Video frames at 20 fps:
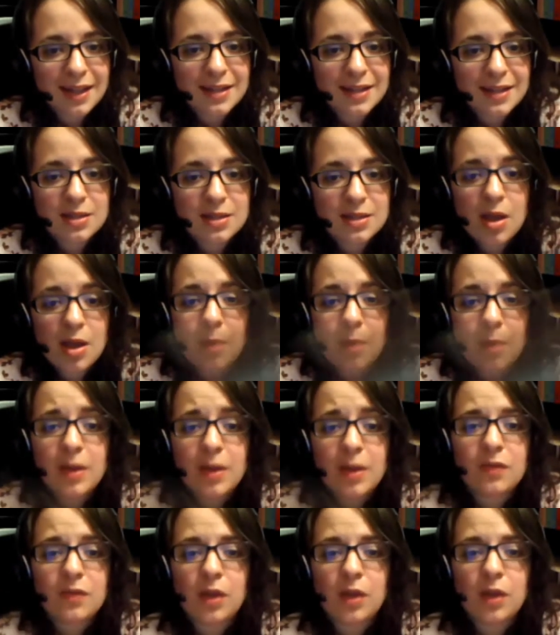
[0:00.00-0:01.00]
It is
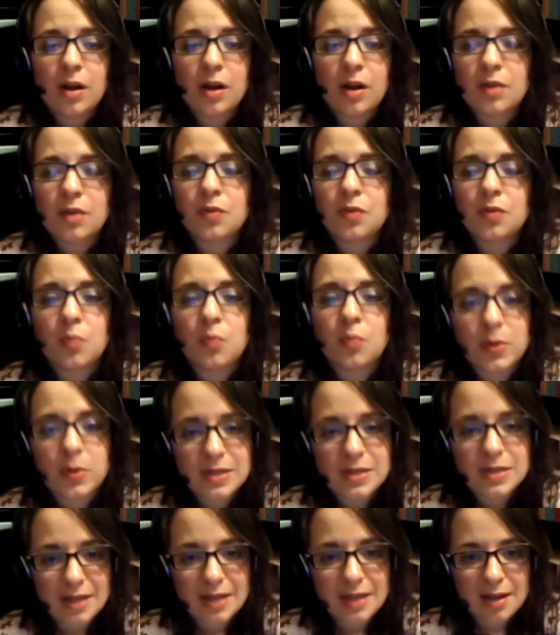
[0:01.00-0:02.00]
by far the
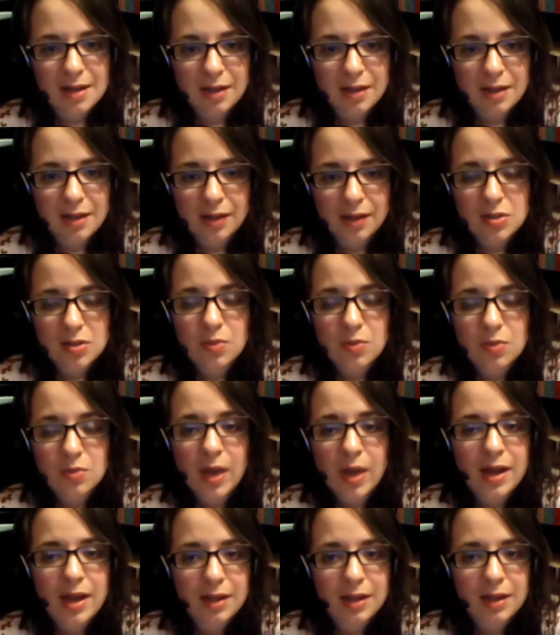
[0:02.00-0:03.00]
worst ending to
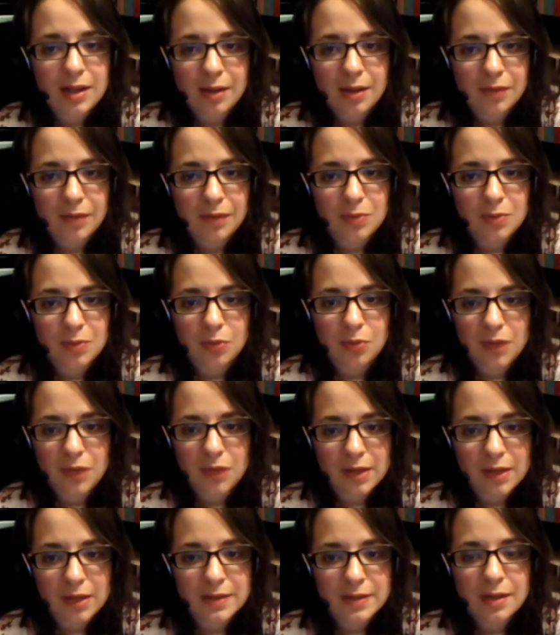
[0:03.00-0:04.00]
any of the
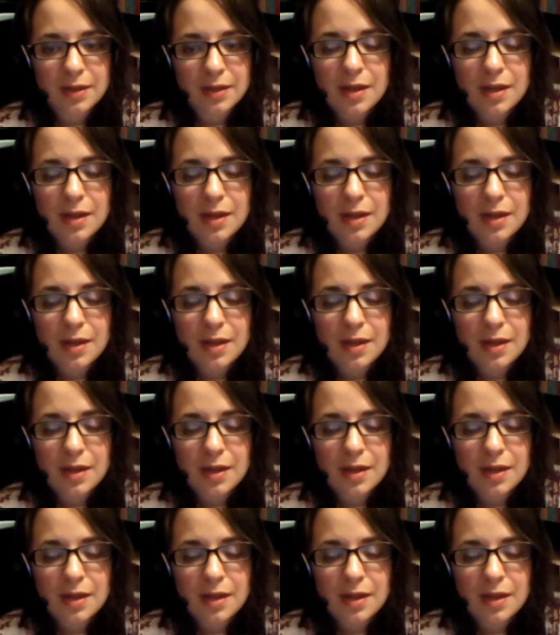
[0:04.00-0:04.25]
movies,